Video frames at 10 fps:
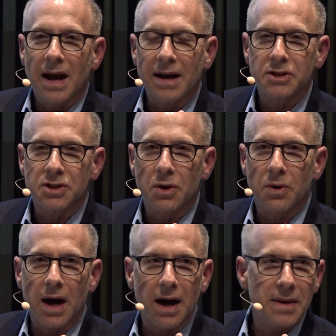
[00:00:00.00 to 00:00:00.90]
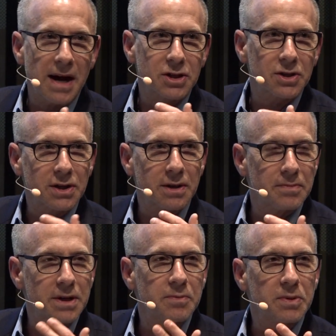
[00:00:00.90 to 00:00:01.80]
And so I'm actually a
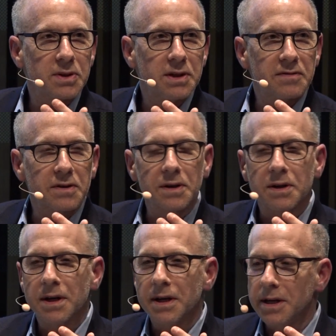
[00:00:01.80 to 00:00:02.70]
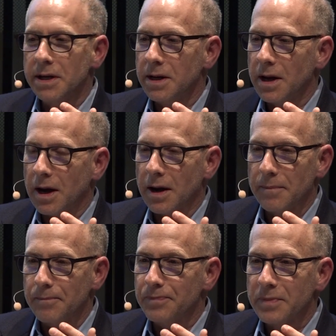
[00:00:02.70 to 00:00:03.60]
big believer in
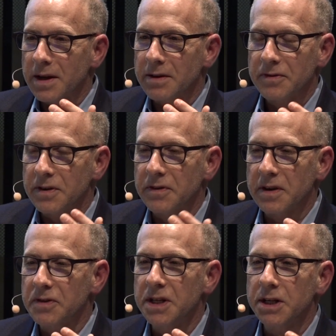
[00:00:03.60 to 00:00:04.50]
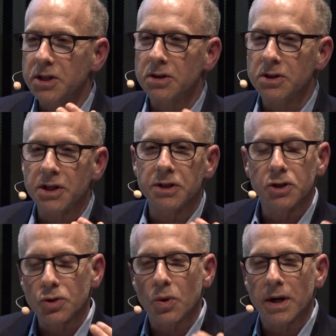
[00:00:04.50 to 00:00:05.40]
if teachers
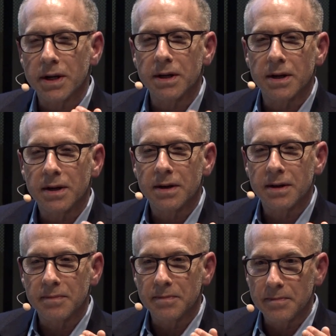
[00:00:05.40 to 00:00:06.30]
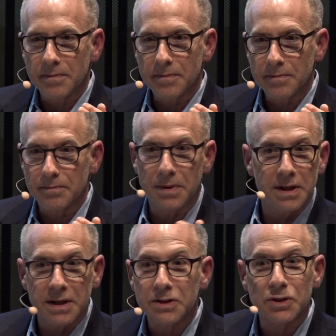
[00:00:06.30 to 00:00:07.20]
enjoy
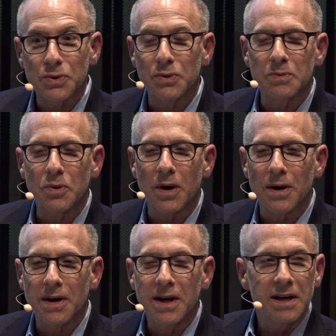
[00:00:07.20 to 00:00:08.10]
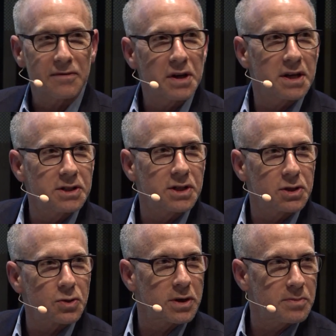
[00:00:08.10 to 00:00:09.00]
being in school more, if kids
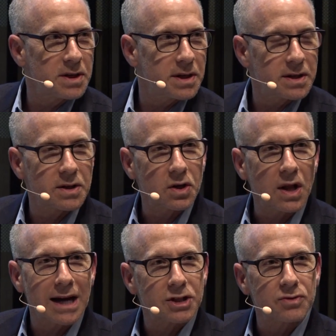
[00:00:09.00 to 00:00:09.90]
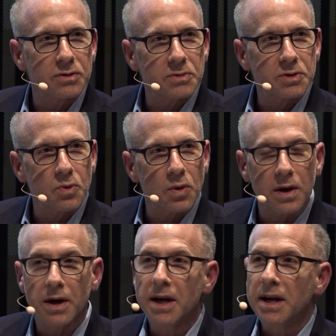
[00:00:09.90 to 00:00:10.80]
enjoy being in the classrooms
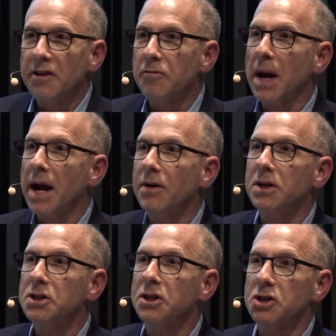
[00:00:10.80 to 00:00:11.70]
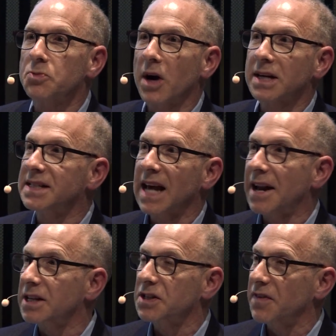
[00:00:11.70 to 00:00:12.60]
more, if parents express
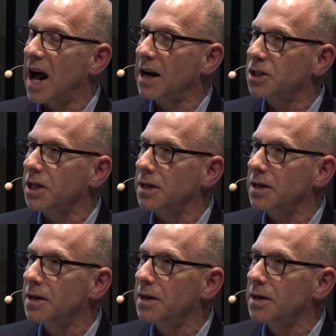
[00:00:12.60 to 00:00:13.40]
satisfaction,